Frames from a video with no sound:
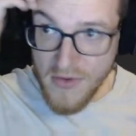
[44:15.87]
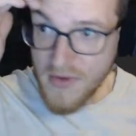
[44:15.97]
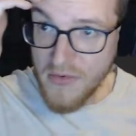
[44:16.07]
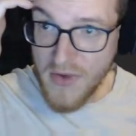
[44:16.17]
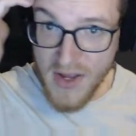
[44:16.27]

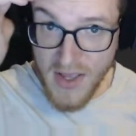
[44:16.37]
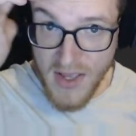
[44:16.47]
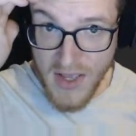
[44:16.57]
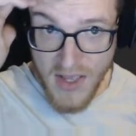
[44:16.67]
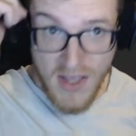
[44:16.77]

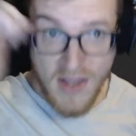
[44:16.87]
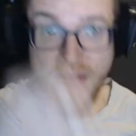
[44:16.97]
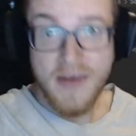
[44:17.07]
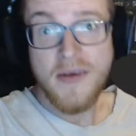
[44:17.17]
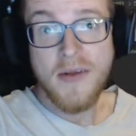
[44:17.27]
fucking
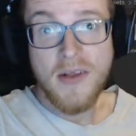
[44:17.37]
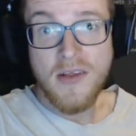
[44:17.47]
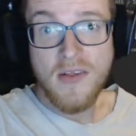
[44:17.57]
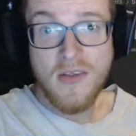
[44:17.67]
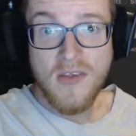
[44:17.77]

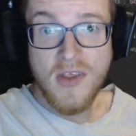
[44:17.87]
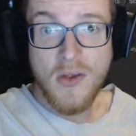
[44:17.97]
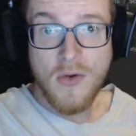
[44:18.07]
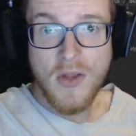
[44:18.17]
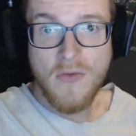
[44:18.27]

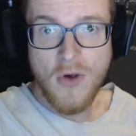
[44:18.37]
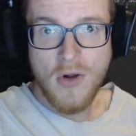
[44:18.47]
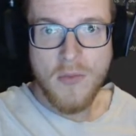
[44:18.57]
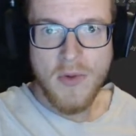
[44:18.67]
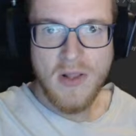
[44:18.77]
security
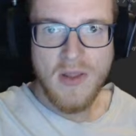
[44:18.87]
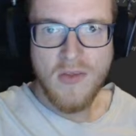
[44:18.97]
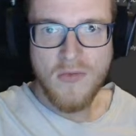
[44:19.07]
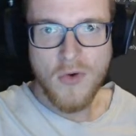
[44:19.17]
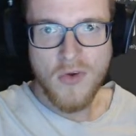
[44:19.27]
vulnerabilities,
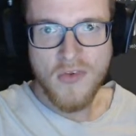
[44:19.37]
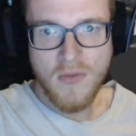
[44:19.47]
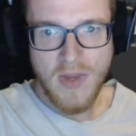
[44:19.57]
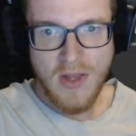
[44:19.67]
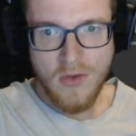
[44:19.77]
forcing
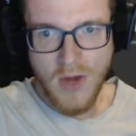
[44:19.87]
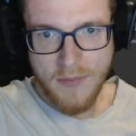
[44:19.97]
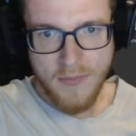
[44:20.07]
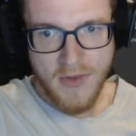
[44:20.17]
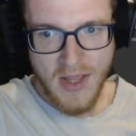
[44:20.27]
me to
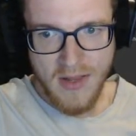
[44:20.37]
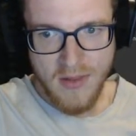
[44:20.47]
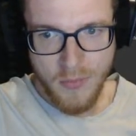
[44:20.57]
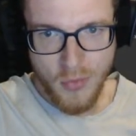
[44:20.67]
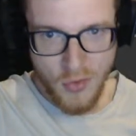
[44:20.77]
update the
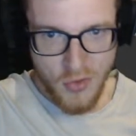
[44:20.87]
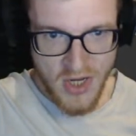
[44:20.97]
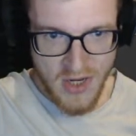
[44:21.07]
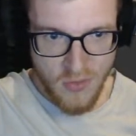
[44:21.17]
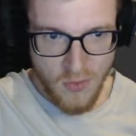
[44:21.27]

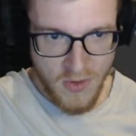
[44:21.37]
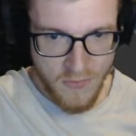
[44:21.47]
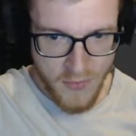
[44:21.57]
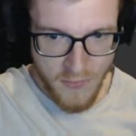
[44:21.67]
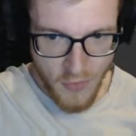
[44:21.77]
project to a
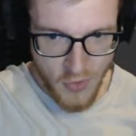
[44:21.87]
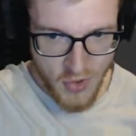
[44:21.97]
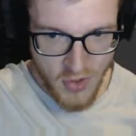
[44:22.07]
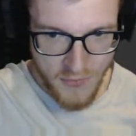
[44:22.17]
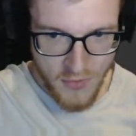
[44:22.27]
different
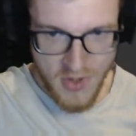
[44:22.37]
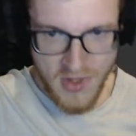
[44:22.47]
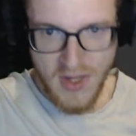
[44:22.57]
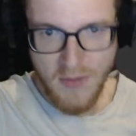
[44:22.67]
version of Unity